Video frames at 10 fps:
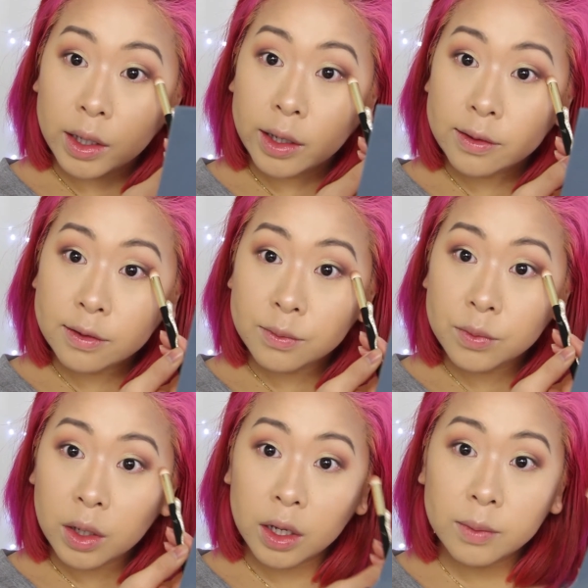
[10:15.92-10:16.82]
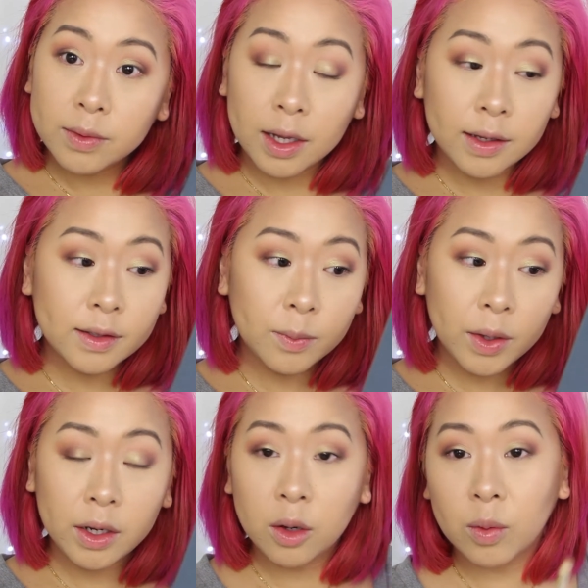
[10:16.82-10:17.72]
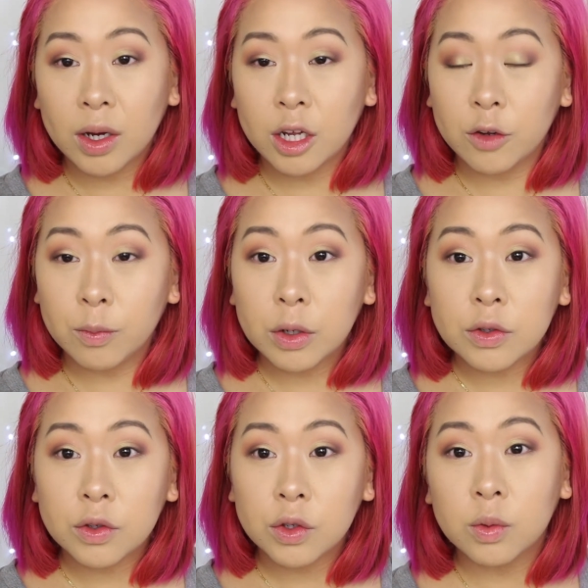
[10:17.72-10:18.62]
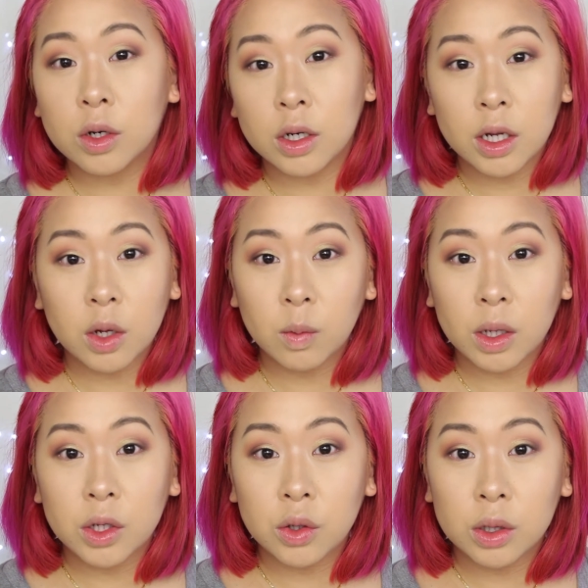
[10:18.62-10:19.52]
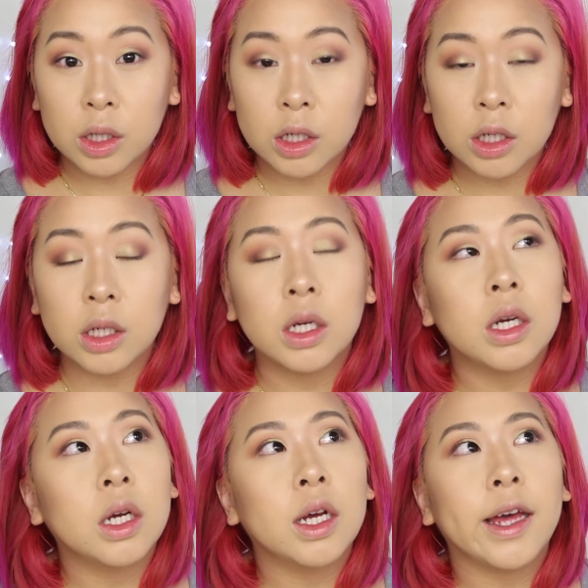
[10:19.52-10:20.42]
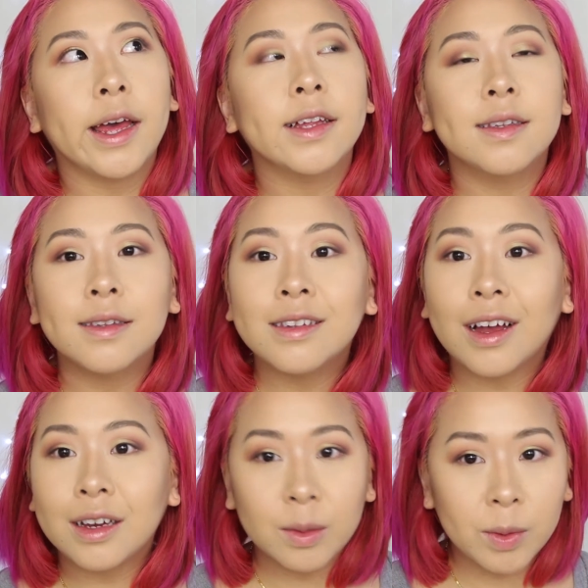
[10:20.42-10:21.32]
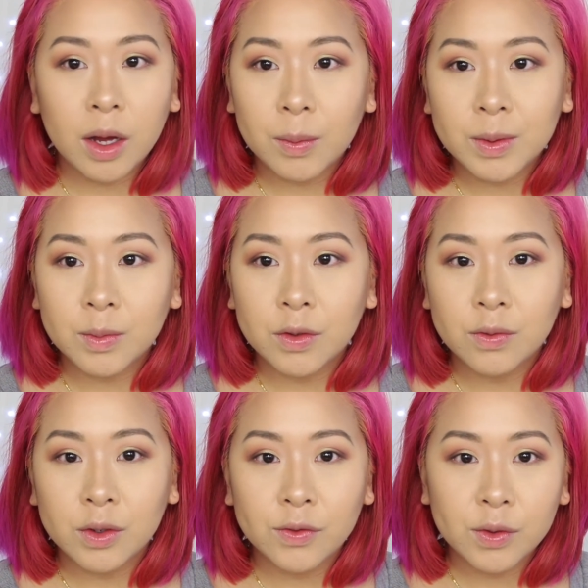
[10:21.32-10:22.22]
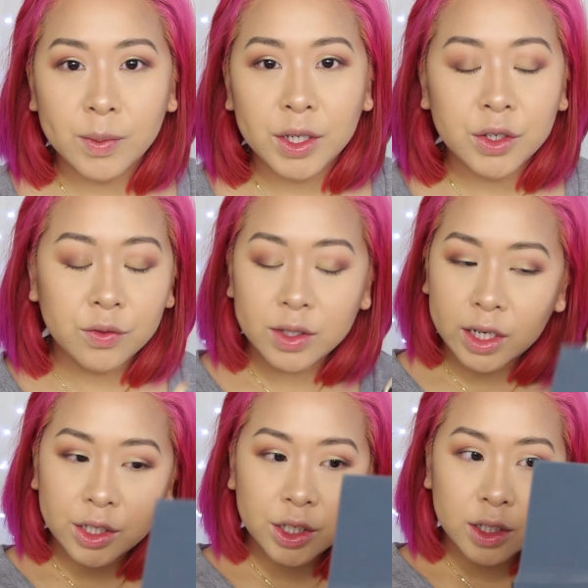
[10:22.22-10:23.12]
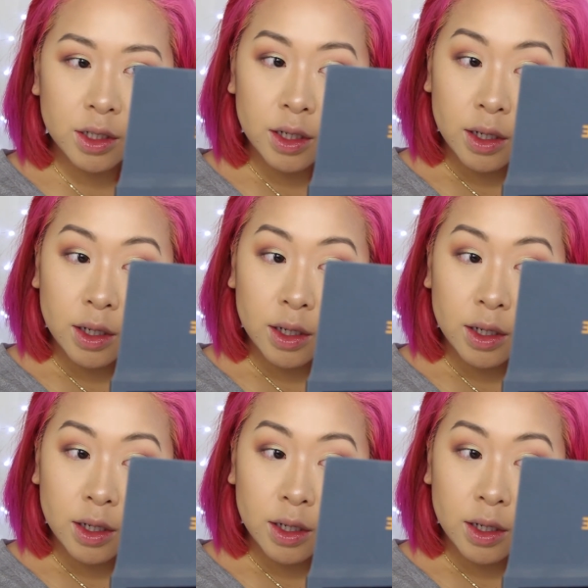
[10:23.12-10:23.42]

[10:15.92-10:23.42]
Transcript: And sometimes, I guess depending on what kind of person you are and how well you learn, it's not going to be optimal for information retention.